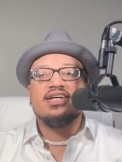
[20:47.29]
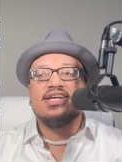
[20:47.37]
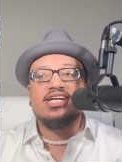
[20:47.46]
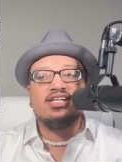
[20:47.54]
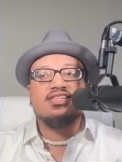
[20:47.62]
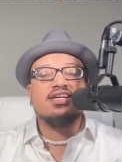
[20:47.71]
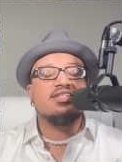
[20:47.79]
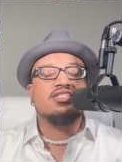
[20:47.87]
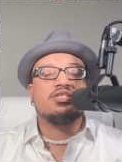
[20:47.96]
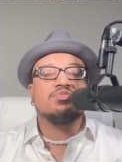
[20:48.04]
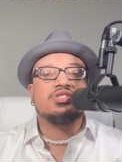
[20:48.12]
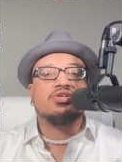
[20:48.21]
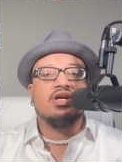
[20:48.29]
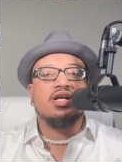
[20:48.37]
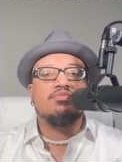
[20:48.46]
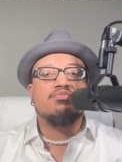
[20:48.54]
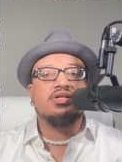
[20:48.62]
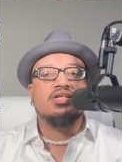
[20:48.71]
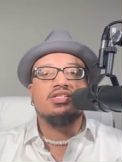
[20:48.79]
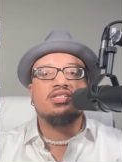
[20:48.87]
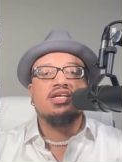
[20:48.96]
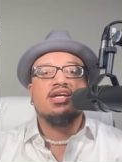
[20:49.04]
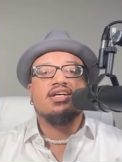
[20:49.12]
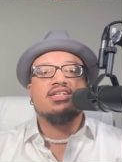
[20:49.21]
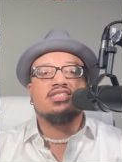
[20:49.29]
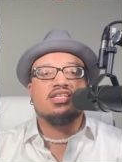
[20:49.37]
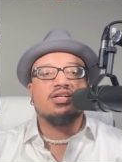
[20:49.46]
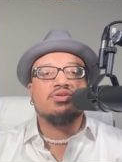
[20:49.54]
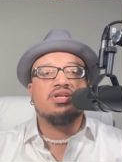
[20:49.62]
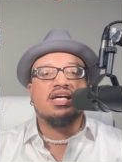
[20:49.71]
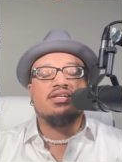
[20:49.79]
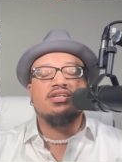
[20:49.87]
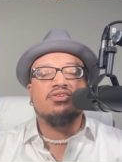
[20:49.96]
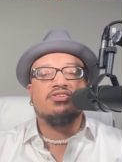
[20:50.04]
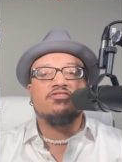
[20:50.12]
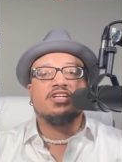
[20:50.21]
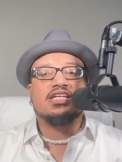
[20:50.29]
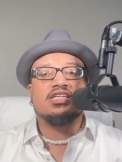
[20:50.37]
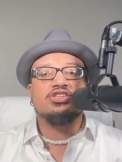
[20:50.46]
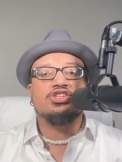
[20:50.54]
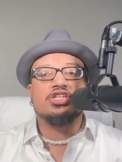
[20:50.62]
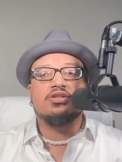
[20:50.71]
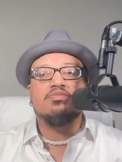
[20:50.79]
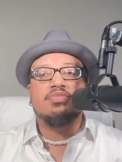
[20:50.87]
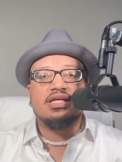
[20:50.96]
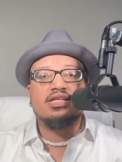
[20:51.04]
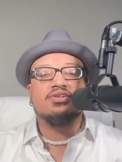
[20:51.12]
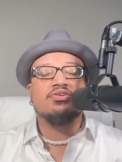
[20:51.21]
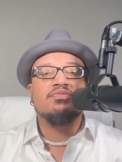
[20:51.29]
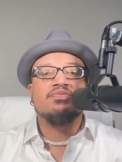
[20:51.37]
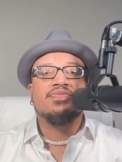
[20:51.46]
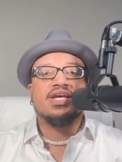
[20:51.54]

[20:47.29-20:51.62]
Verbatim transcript: Hit that subscribe button and tickle that notification bell